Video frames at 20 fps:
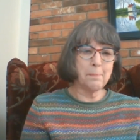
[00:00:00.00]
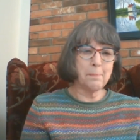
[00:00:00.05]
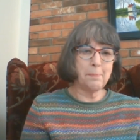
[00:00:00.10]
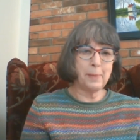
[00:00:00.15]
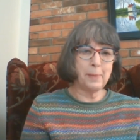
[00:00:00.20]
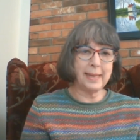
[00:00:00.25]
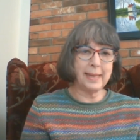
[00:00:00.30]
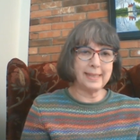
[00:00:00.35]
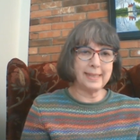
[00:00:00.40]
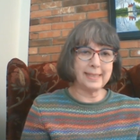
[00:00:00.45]

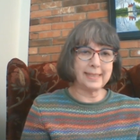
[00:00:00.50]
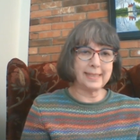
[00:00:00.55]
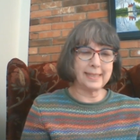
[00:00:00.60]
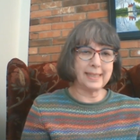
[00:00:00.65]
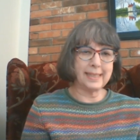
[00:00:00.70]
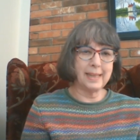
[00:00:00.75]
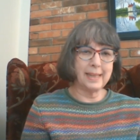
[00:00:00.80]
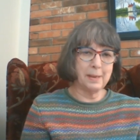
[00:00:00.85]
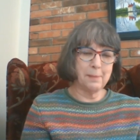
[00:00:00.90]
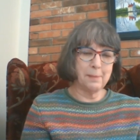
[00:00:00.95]

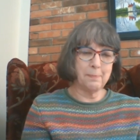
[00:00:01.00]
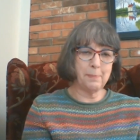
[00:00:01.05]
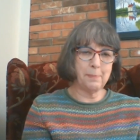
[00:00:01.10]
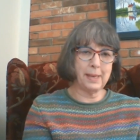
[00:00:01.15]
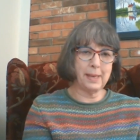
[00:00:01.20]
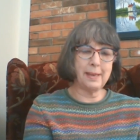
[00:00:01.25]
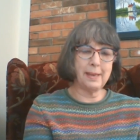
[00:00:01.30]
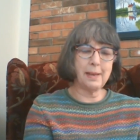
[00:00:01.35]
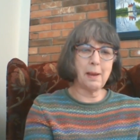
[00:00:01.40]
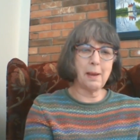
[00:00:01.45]
Peace
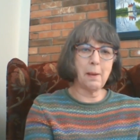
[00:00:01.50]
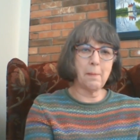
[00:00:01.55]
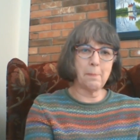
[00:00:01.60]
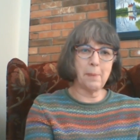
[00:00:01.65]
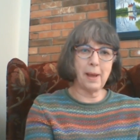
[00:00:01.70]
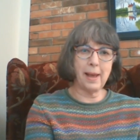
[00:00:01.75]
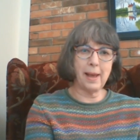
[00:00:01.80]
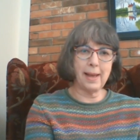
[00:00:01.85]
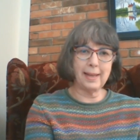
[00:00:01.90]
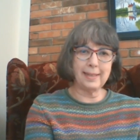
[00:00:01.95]
be
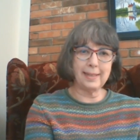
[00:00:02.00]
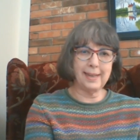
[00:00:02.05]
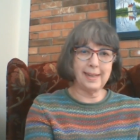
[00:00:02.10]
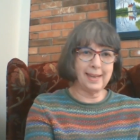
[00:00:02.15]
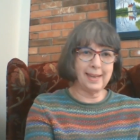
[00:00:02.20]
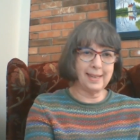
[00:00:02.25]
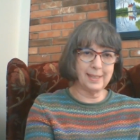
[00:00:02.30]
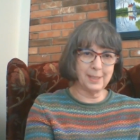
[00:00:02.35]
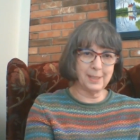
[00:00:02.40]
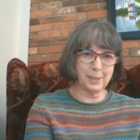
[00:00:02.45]
upon
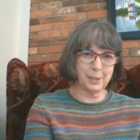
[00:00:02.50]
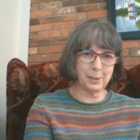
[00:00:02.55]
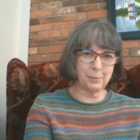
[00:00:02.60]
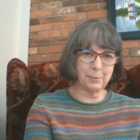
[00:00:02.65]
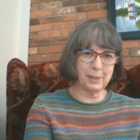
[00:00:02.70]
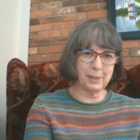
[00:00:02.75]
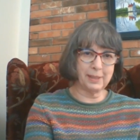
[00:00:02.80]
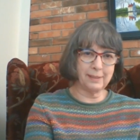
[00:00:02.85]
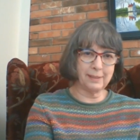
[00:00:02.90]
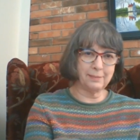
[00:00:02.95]

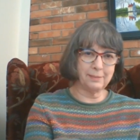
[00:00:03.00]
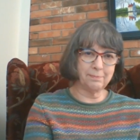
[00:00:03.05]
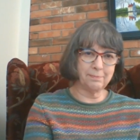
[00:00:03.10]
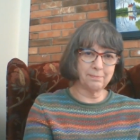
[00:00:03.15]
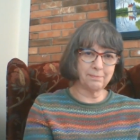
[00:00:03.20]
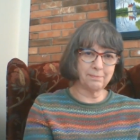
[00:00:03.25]
Israel.